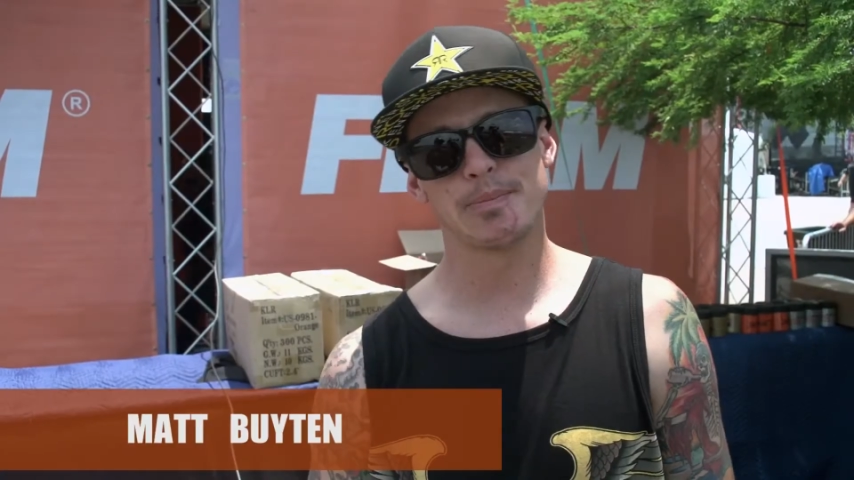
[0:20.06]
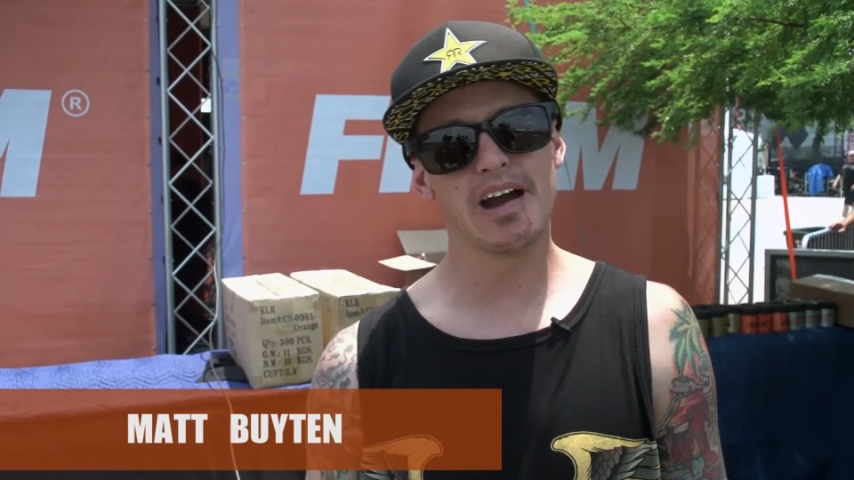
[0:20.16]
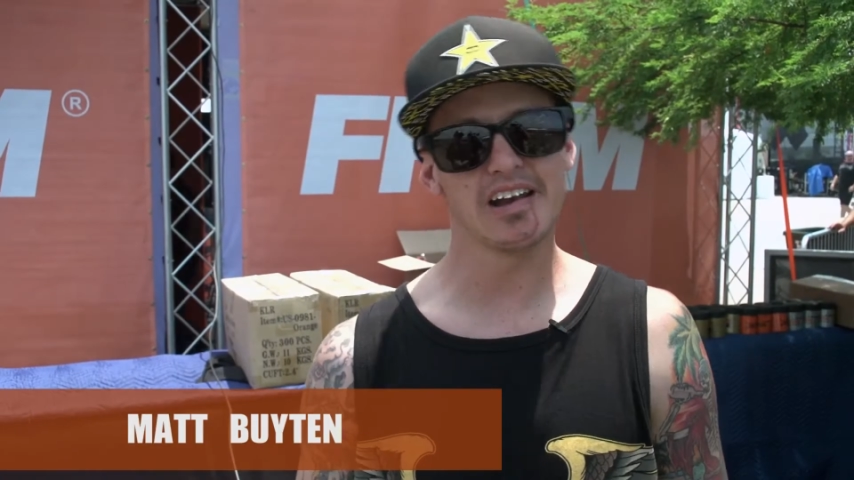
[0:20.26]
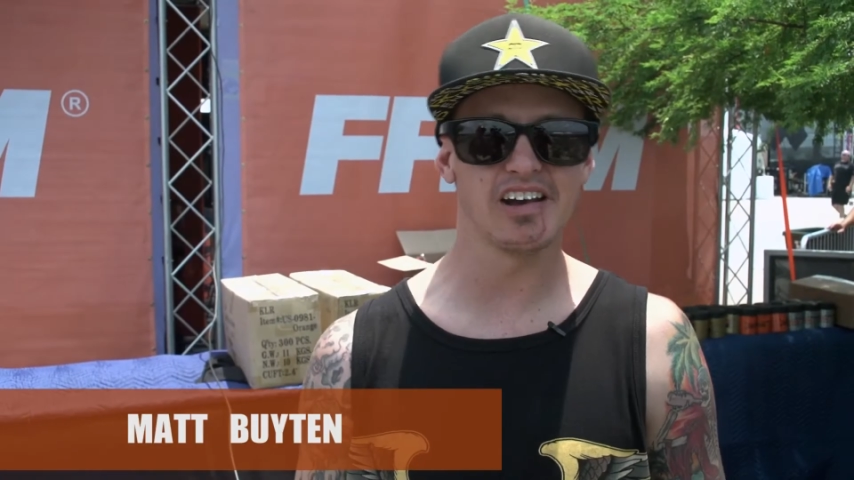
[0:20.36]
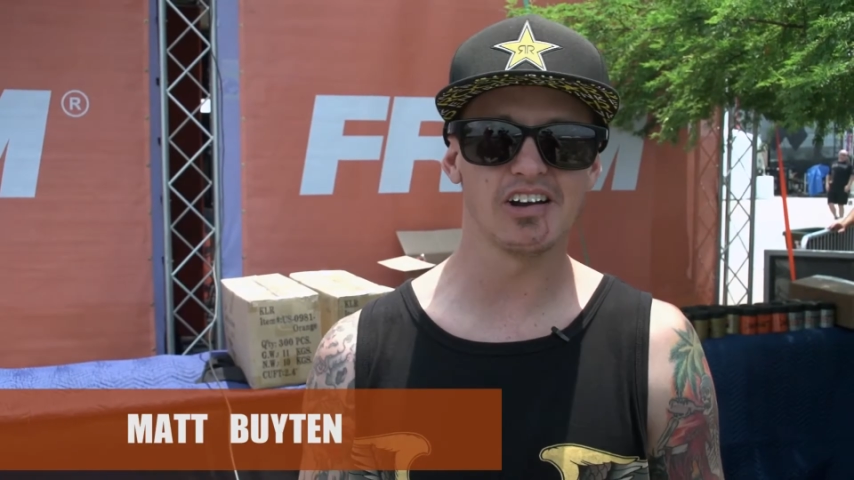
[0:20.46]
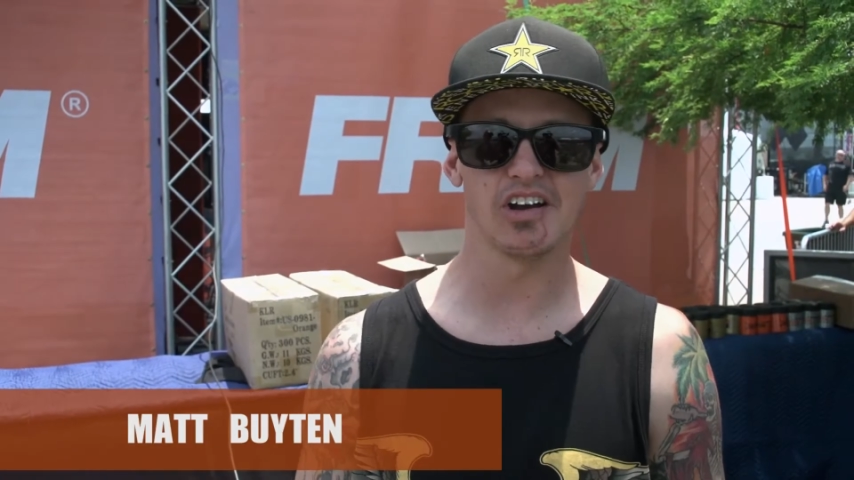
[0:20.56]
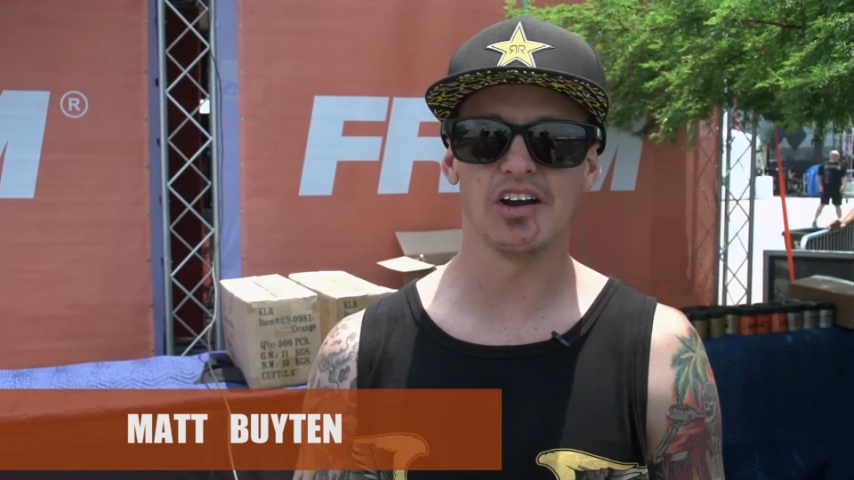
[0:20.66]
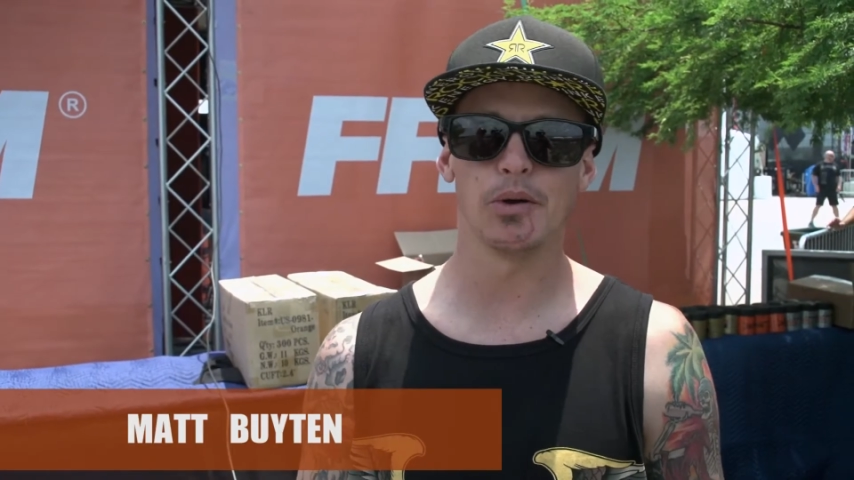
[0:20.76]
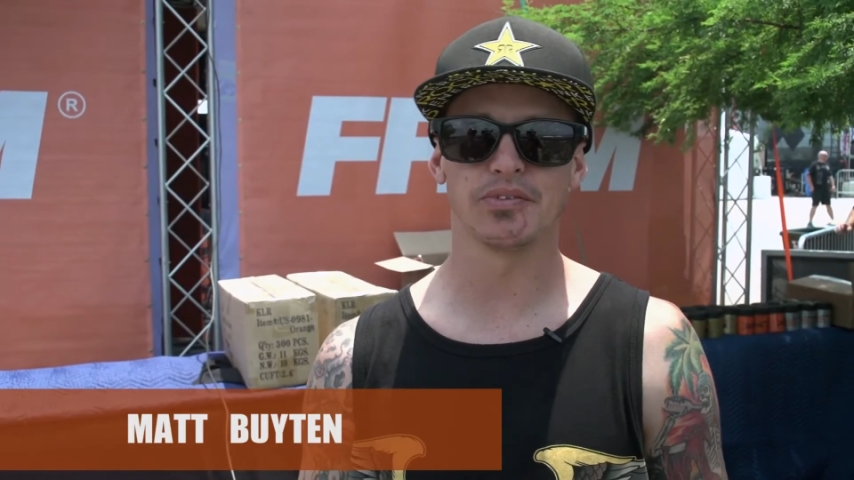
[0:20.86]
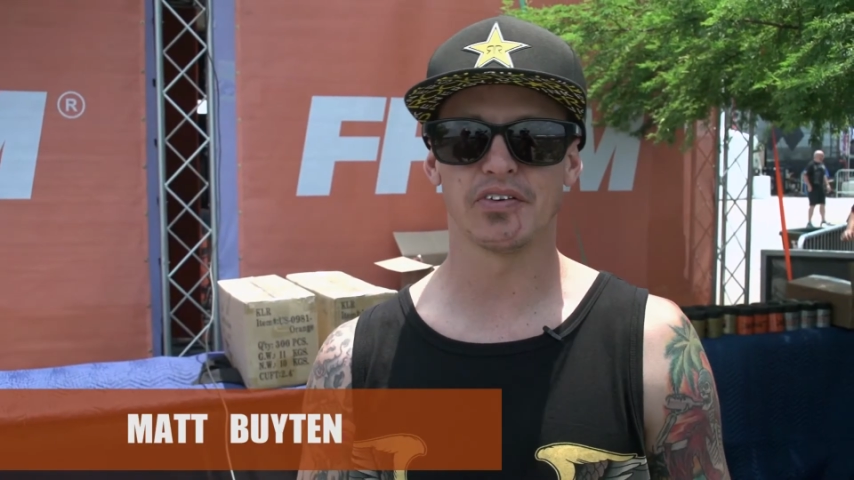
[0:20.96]
Buyten here. You're
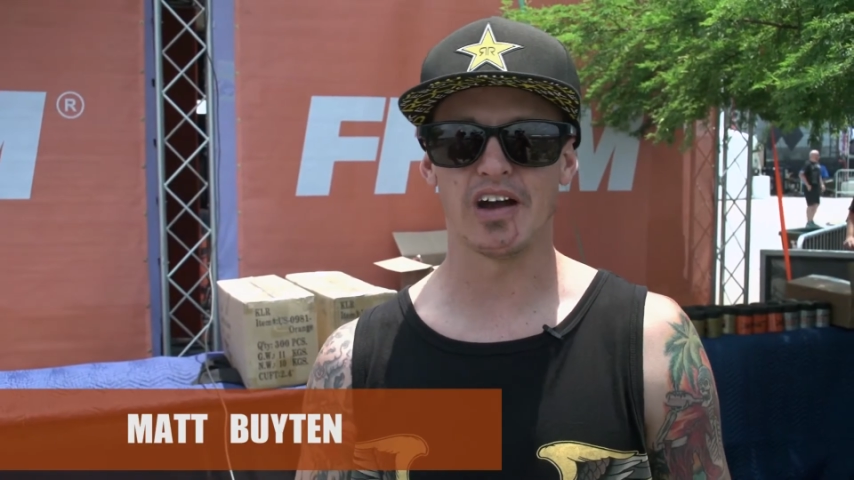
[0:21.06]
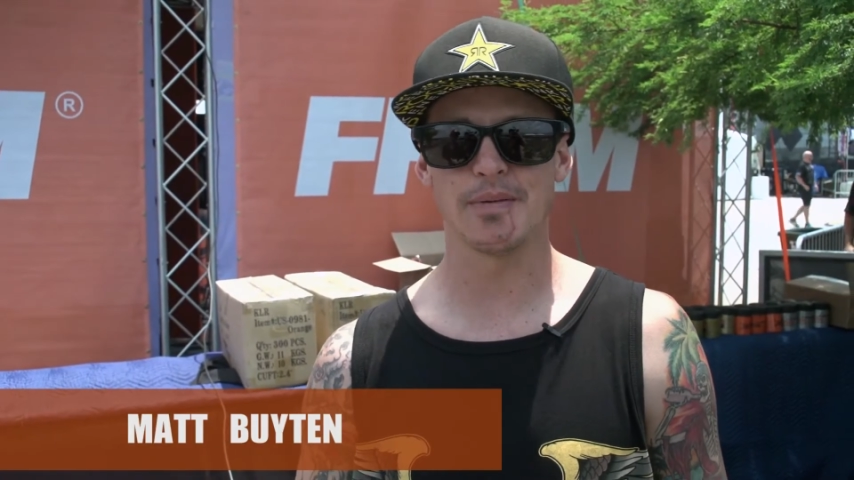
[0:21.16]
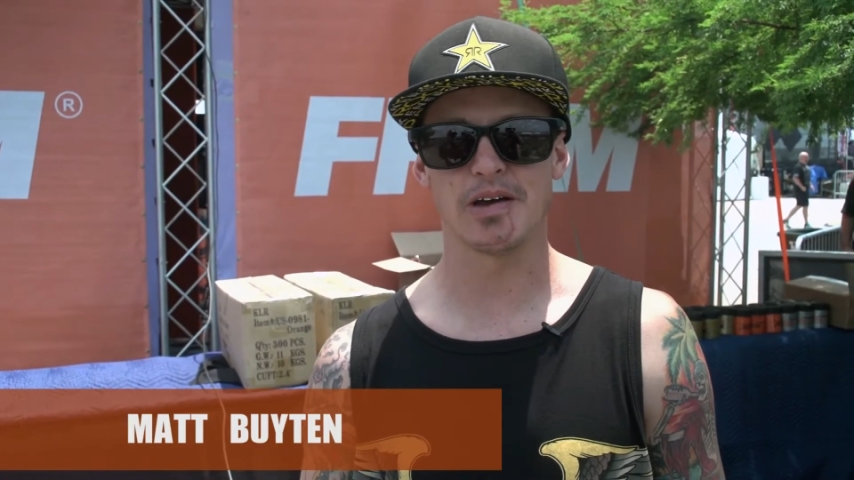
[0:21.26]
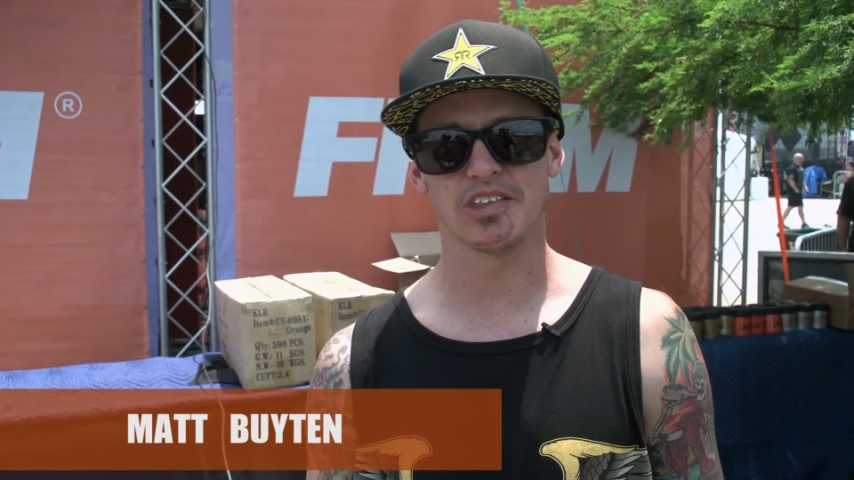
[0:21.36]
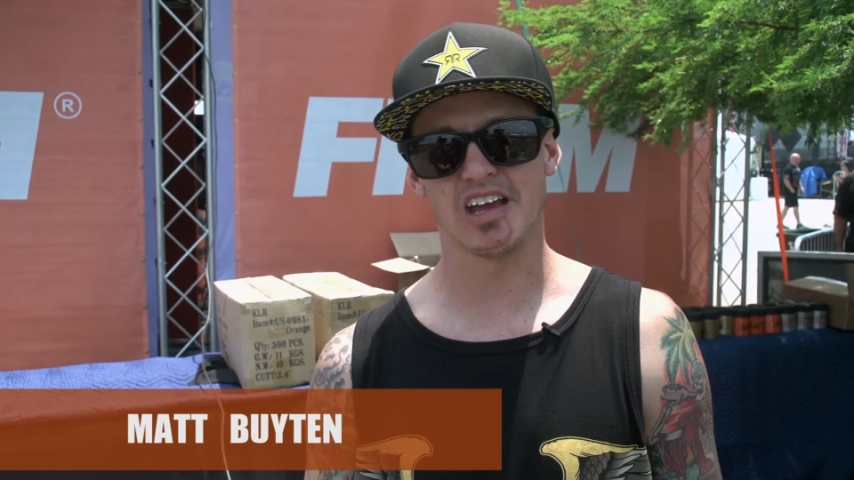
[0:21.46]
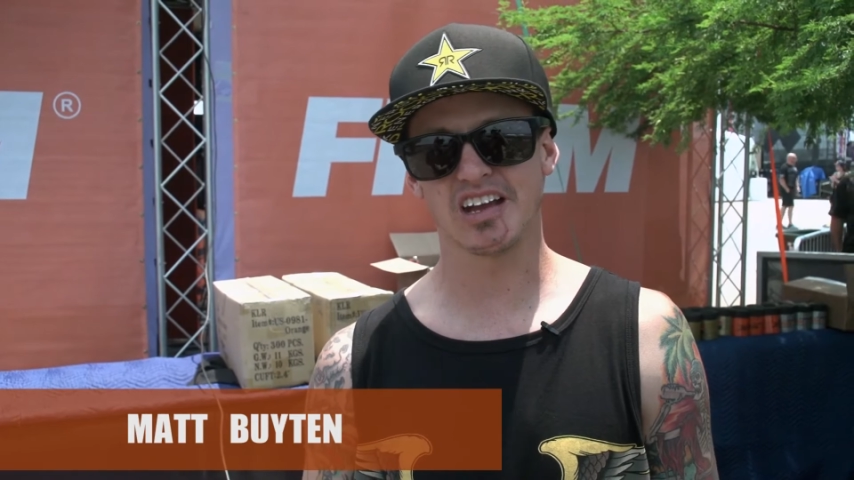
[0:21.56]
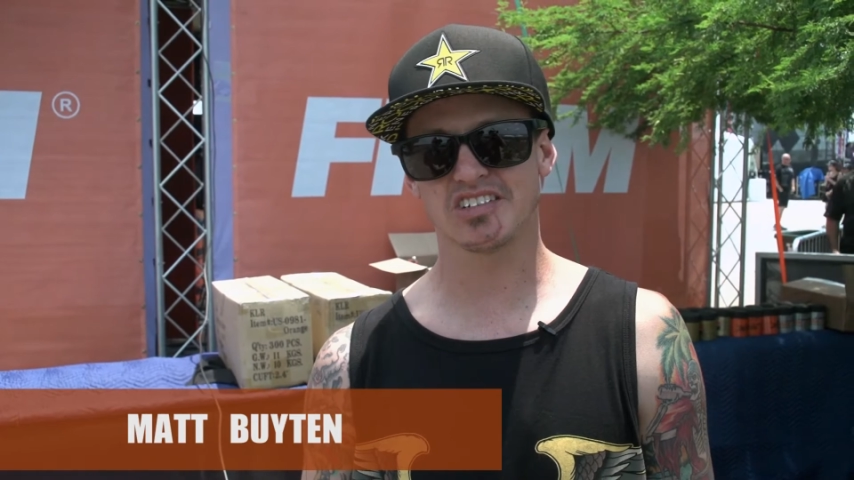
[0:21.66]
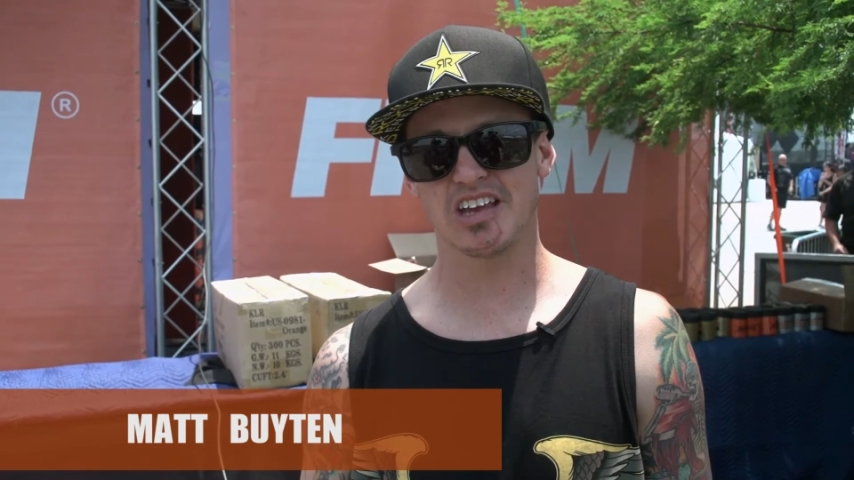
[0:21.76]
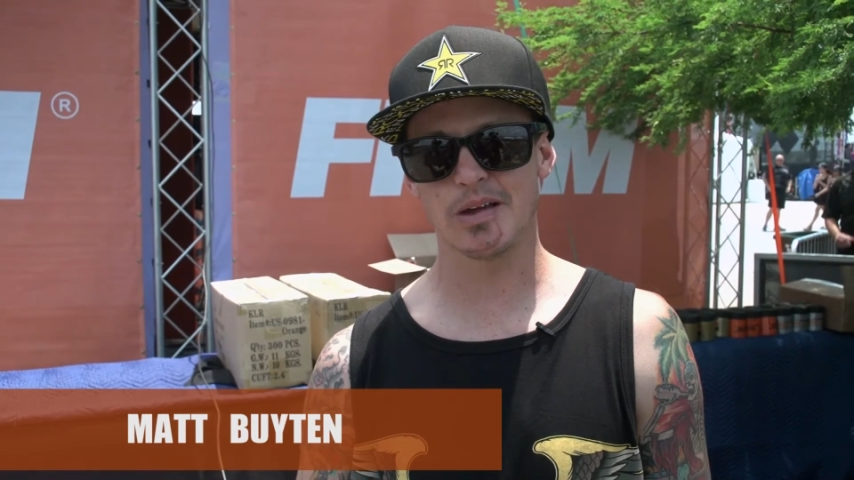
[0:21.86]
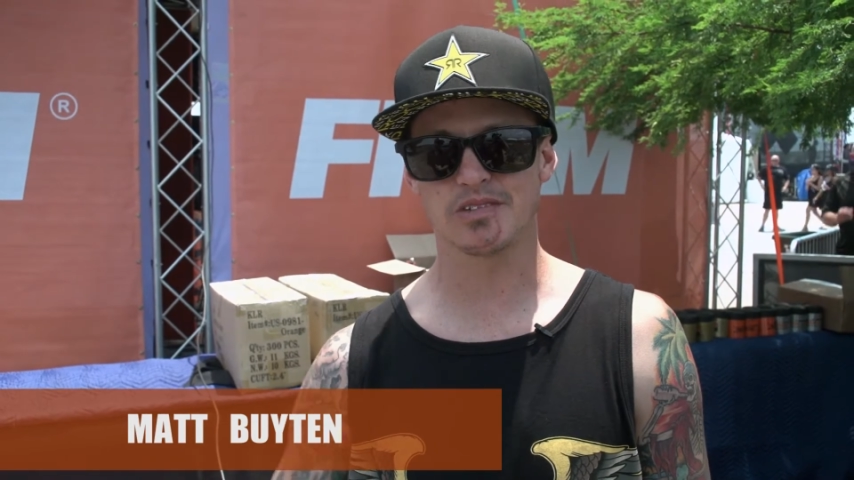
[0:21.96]
here with Fram at the
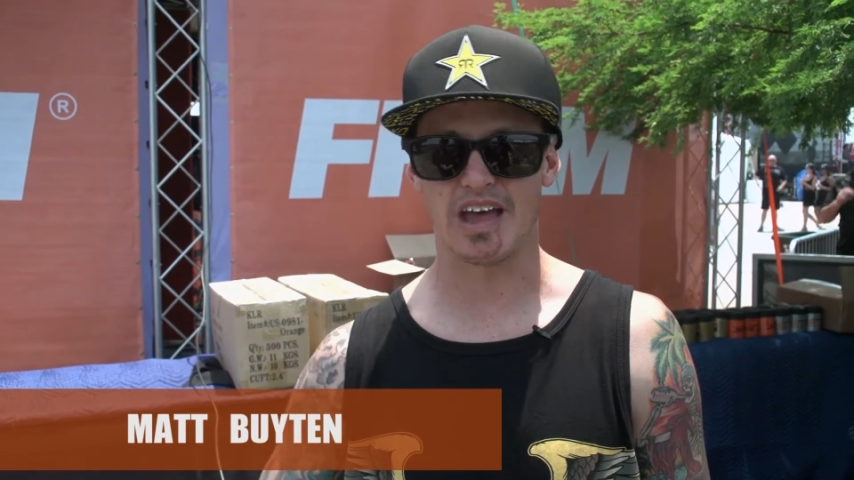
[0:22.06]
X Games,